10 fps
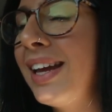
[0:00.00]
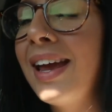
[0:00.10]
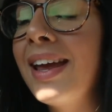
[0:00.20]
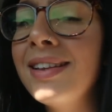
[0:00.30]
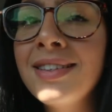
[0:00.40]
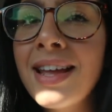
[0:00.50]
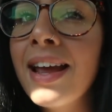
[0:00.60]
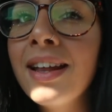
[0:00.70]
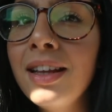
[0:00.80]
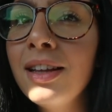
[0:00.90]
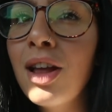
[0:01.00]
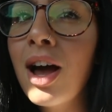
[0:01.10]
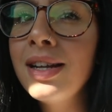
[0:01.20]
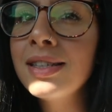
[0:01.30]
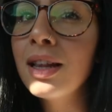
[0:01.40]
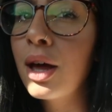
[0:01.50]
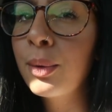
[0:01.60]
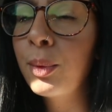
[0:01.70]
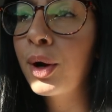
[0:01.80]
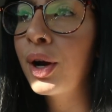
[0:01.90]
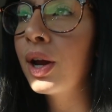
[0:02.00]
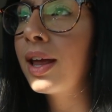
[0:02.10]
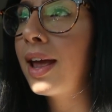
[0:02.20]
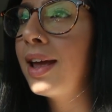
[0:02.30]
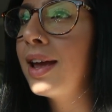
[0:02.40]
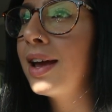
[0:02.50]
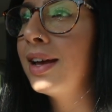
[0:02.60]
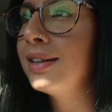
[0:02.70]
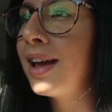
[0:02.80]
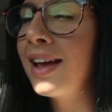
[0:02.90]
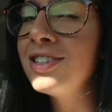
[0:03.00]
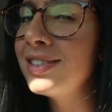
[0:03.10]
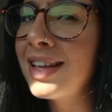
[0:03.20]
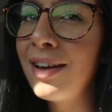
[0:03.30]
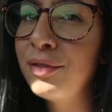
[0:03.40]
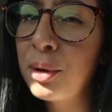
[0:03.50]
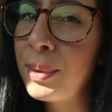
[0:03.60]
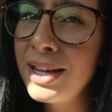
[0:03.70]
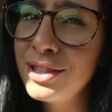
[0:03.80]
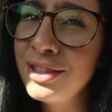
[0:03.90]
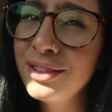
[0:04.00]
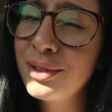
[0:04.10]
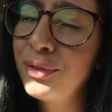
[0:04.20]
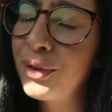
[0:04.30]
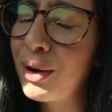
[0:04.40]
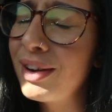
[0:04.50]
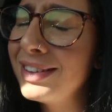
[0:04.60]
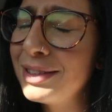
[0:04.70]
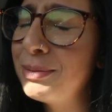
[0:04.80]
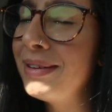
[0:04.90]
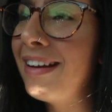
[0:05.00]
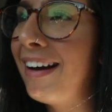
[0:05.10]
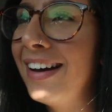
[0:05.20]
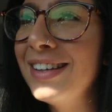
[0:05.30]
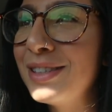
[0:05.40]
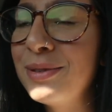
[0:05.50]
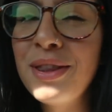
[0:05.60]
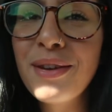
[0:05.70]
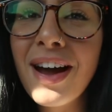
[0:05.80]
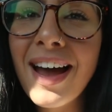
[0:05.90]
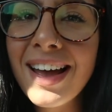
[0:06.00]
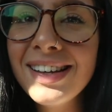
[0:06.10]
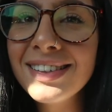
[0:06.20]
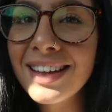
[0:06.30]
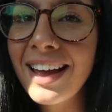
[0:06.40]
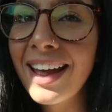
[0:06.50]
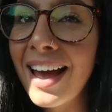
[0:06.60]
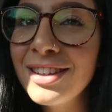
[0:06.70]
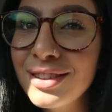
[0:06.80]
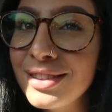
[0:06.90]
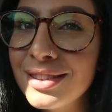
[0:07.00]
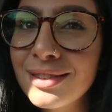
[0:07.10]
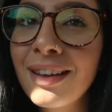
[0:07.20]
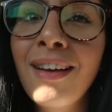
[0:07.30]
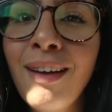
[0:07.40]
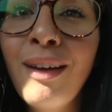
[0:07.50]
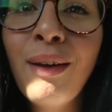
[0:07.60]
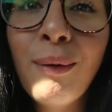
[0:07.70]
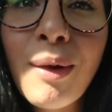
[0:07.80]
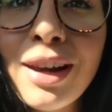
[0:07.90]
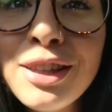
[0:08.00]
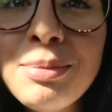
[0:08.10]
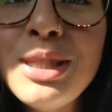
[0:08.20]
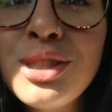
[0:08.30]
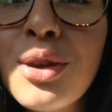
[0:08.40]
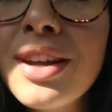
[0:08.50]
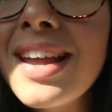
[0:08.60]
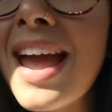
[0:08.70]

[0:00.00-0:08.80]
like it gets tangly a lot. It's a lot of work and I just have no patience for it, to be honest with you guys. Like, I just want it to be short